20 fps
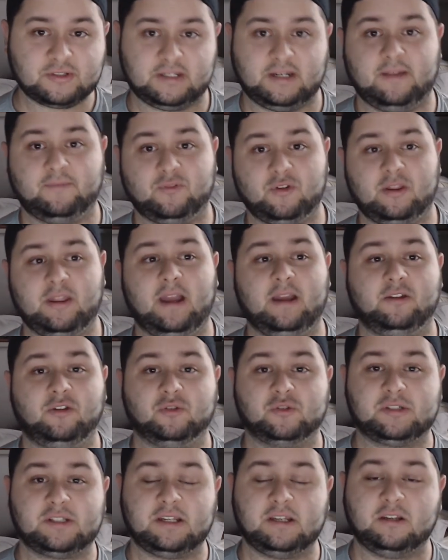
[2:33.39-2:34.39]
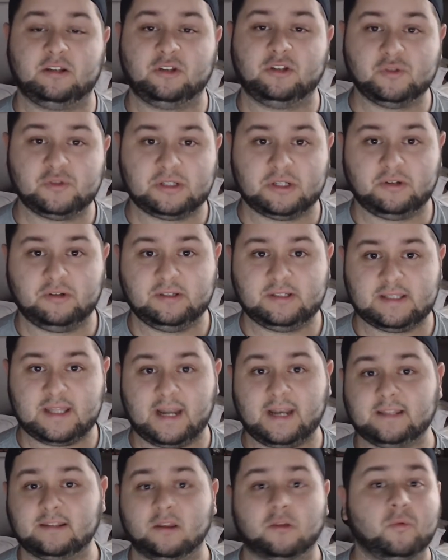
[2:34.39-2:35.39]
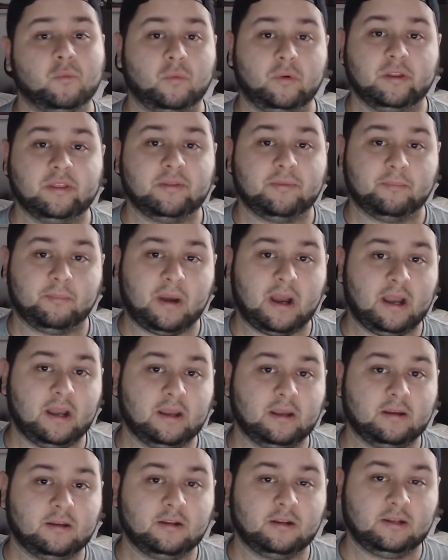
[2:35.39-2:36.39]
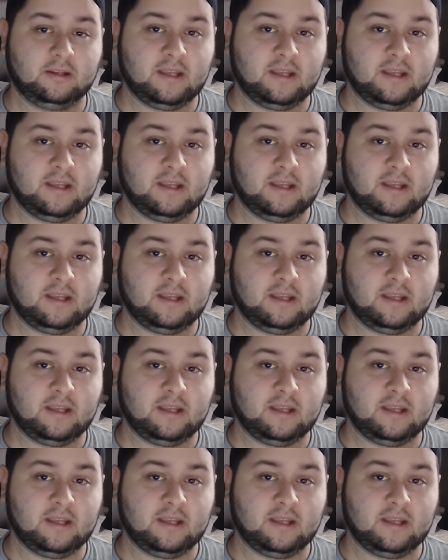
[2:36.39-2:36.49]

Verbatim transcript: and after that, you'll see a new series that I did with my